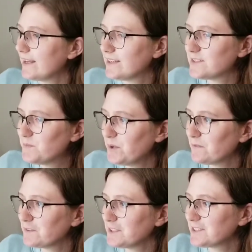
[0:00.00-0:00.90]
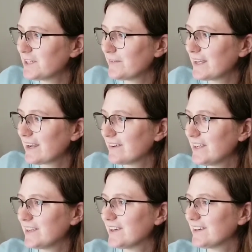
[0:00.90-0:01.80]
it's beautifully snowing out
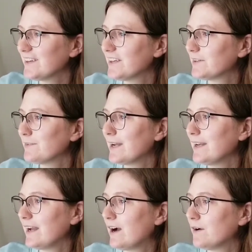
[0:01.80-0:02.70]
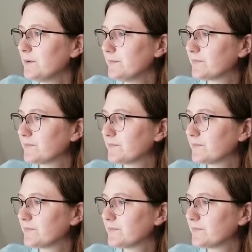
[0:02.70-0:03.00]
here right now.